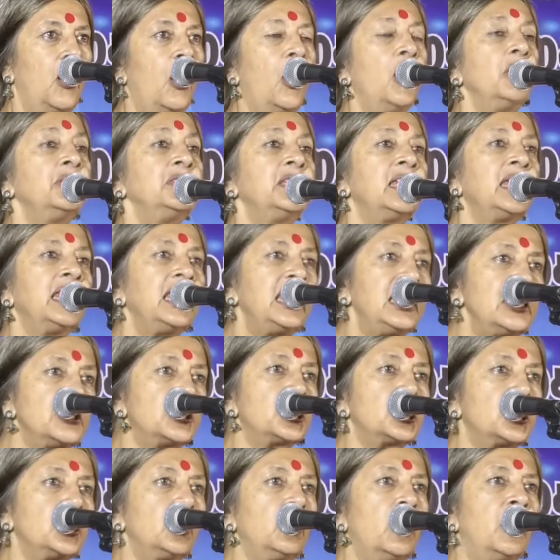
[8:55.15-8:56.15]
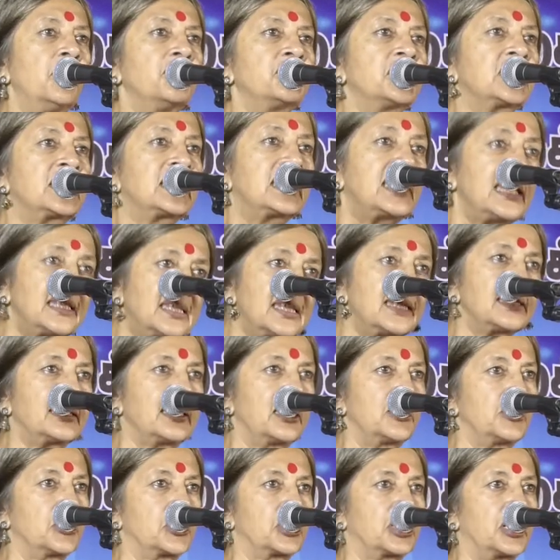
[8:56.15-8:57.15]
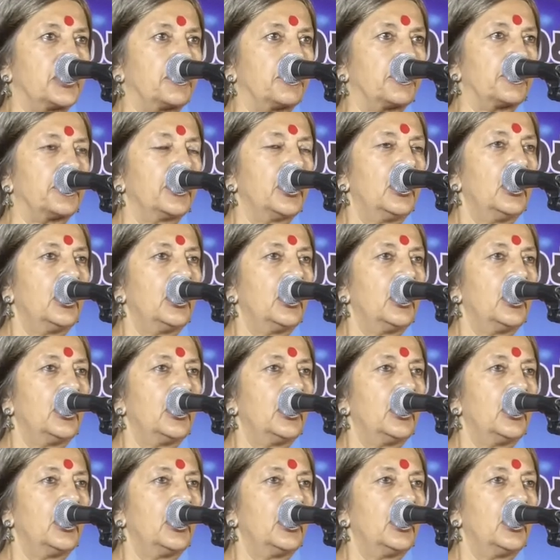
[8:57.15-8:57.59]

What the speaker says: on the issue of citizenship,